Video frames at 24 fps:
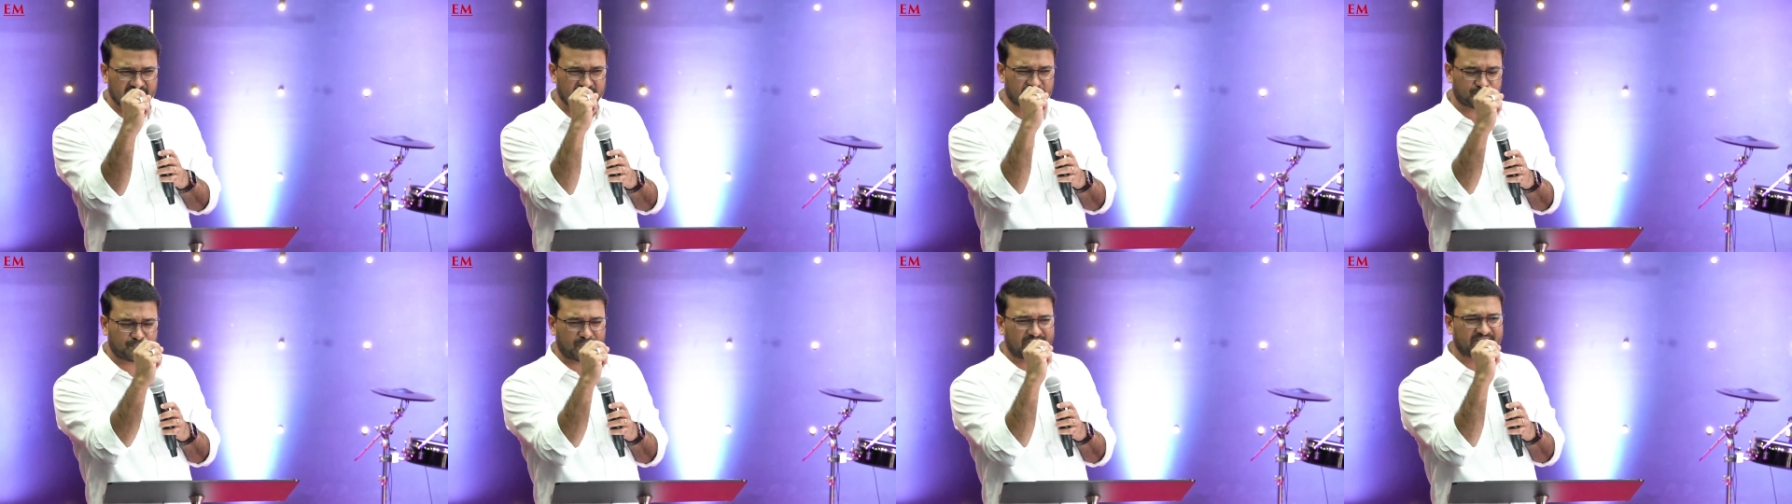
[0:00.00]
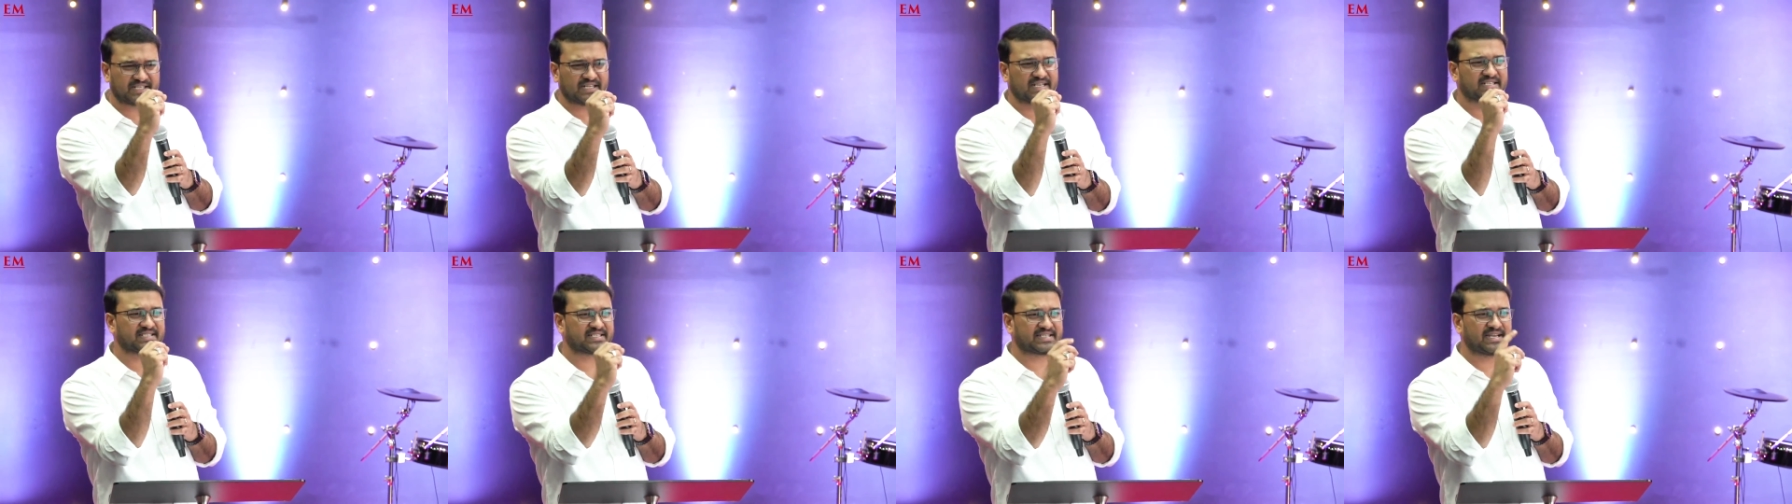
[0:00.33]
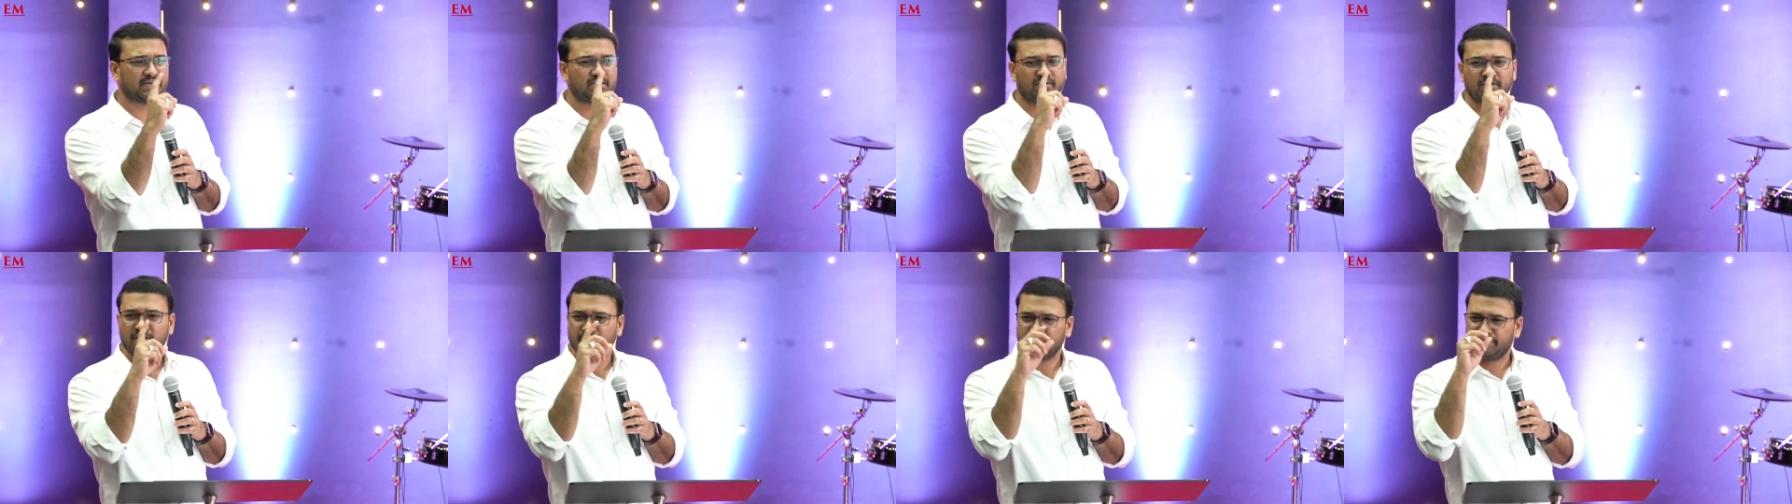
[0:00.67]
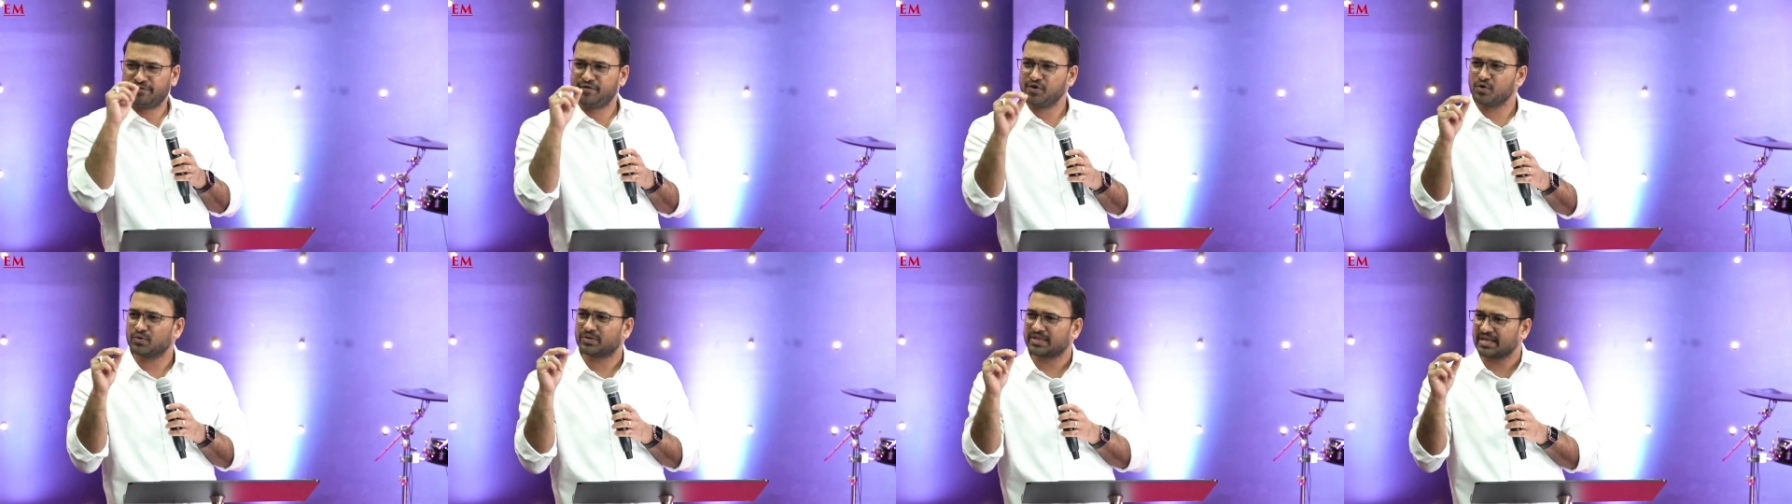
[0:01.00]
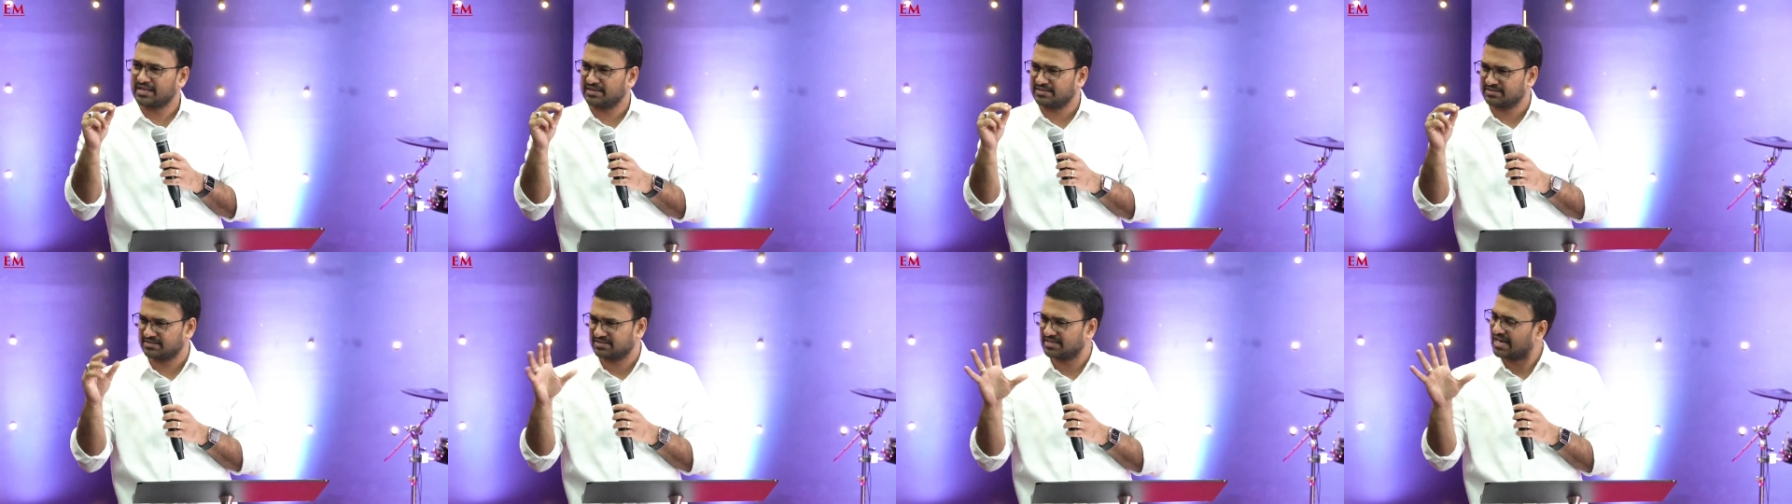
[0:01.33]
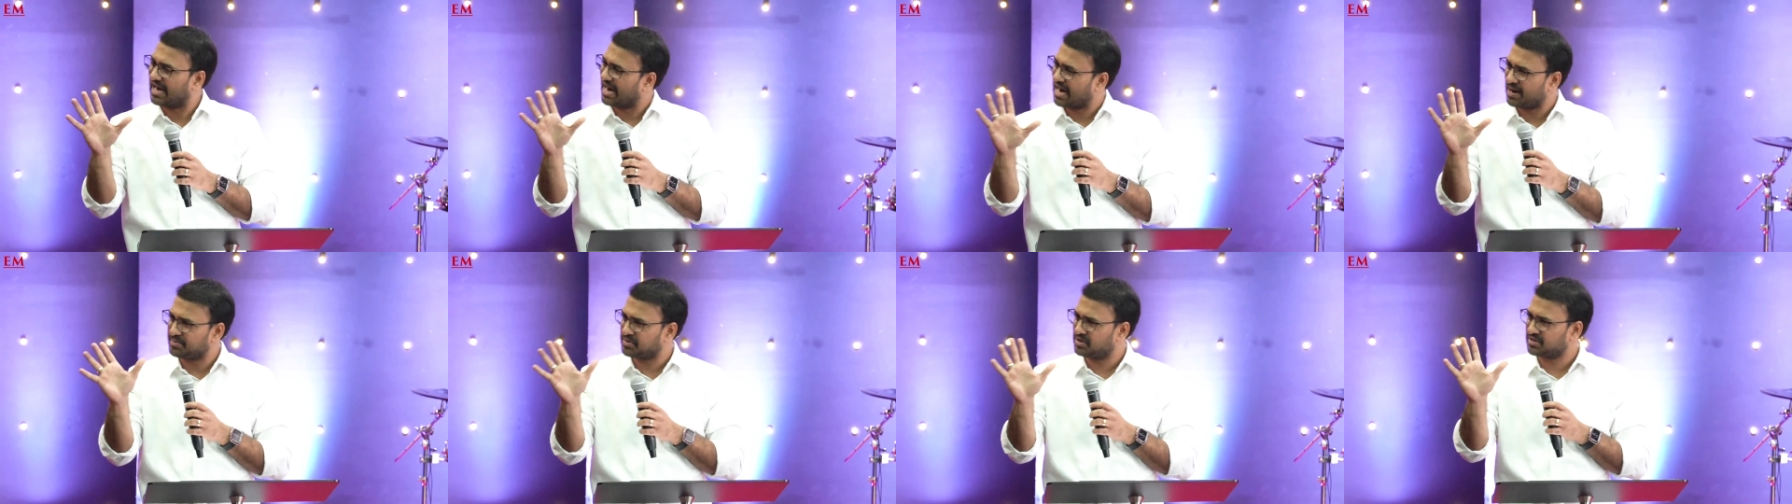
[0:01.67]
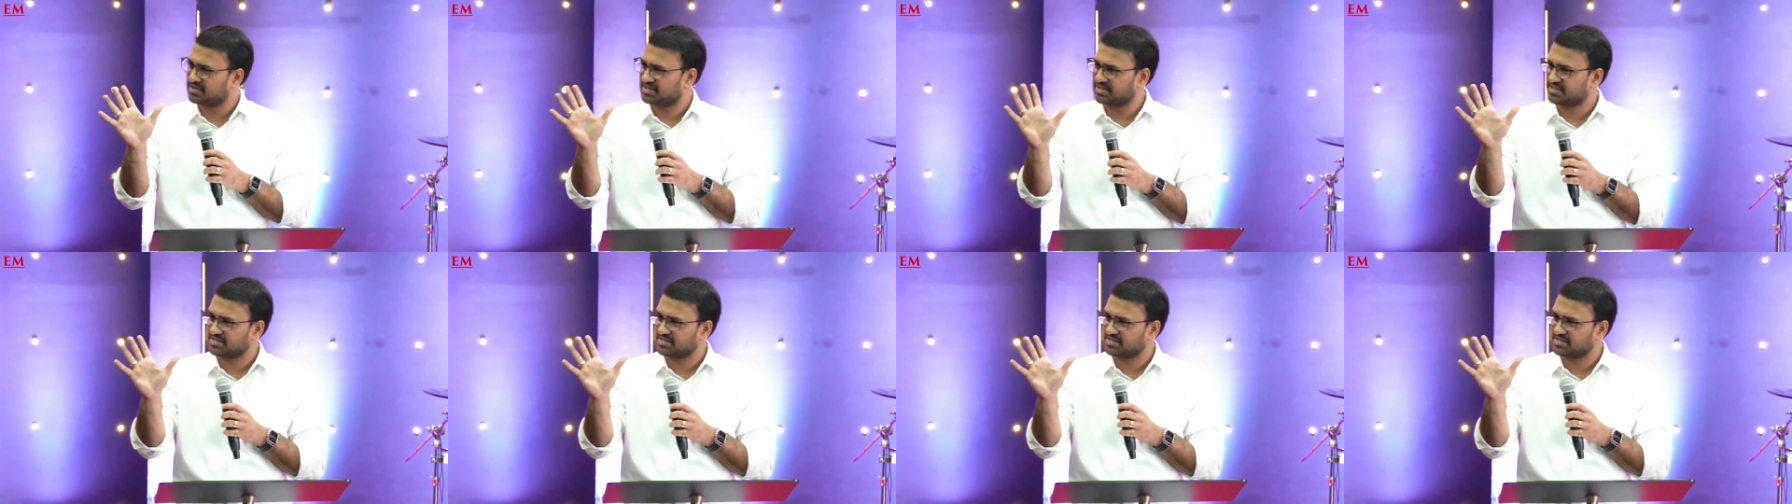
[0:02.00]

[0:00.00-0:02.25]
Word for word: specialist in few things. I'm not a